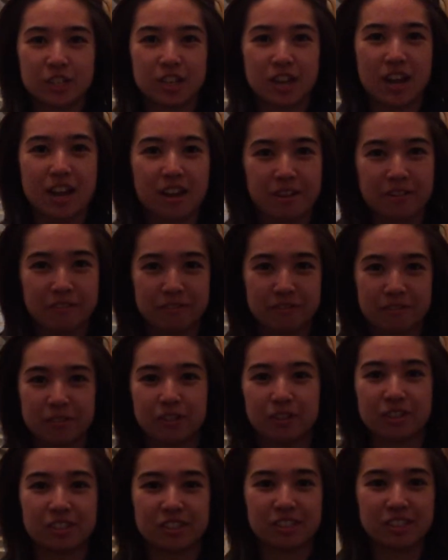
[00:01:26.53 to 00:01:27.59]

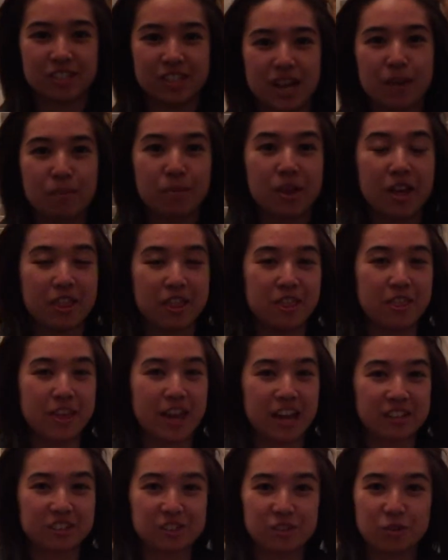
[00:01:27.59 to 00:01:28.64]
shuffle, step.
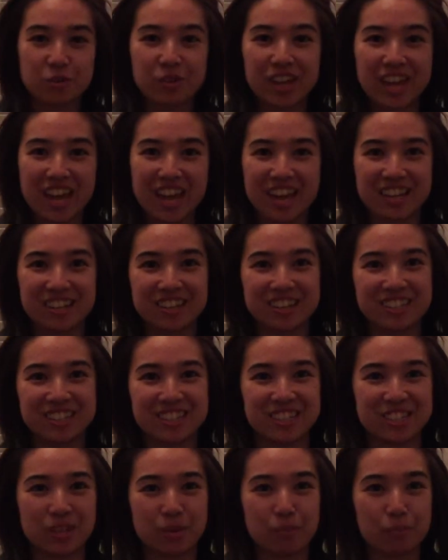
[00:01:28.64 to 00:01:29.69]
That's okay, because
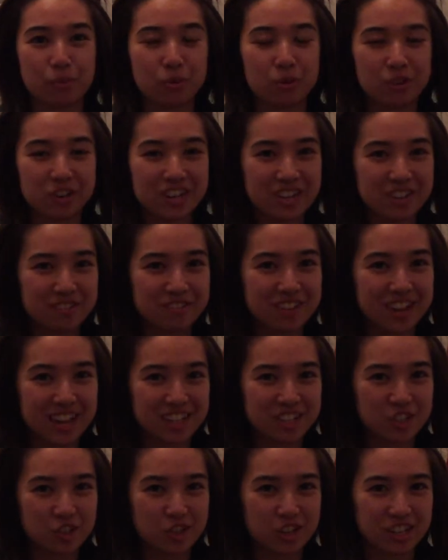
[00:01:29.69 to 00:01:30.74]
it's a pretty
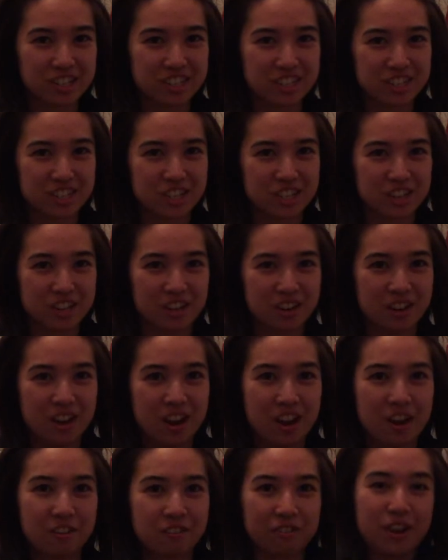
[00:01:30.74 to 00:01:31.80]
fast transition
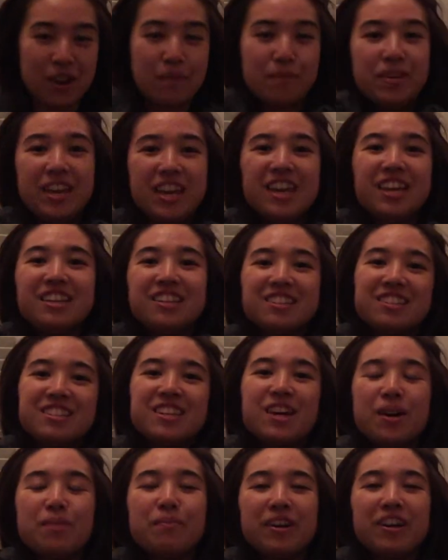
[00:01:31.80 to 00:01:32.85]
from in
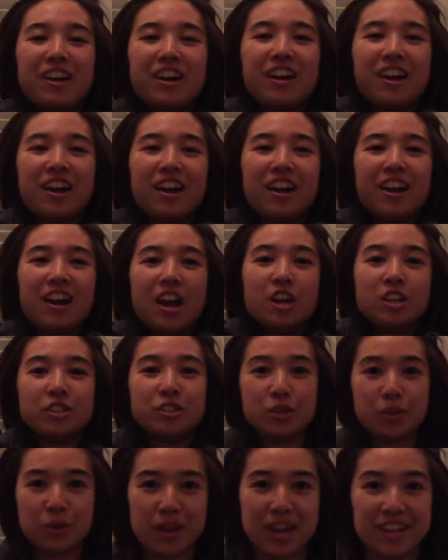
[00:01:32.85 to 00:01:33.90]
summer
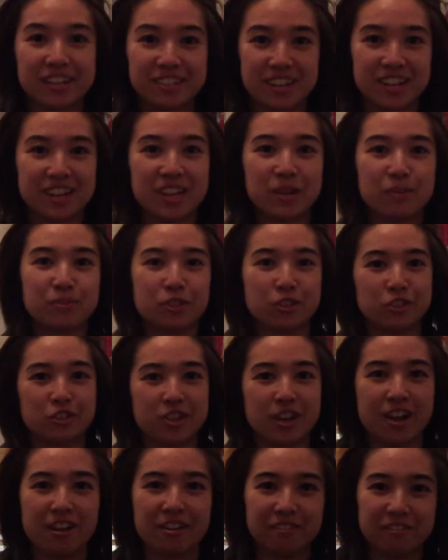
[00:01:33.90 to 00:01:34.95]
to hips on hips,
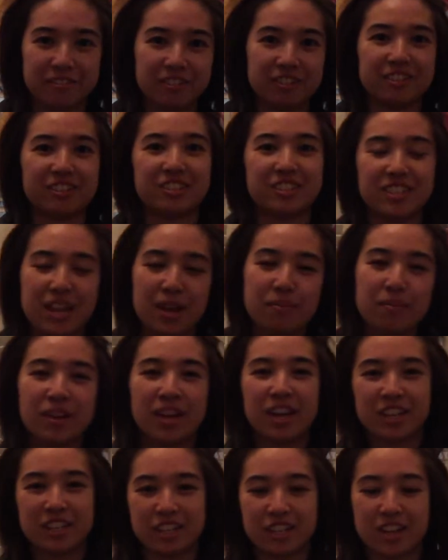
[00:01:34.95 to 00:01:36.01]
shuffle, step,
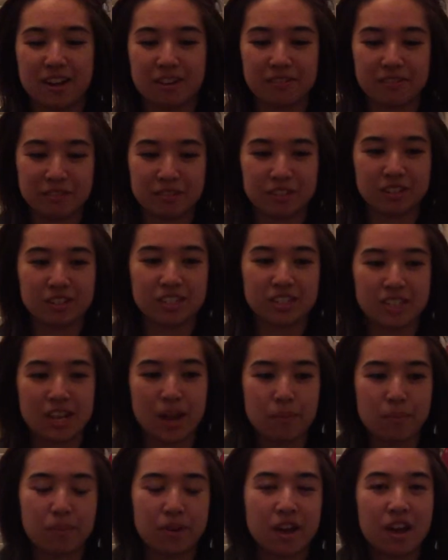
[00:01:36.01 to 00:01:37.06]
shuffle,
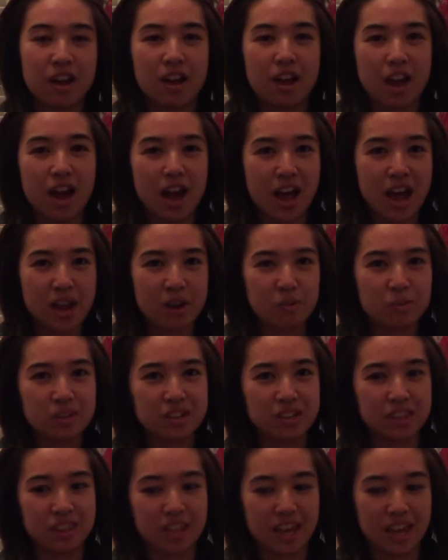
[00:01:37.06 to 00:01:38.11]
step. I
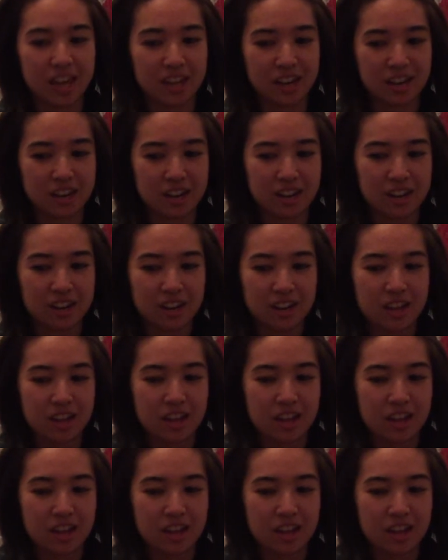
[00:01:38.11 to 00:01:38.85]
would then,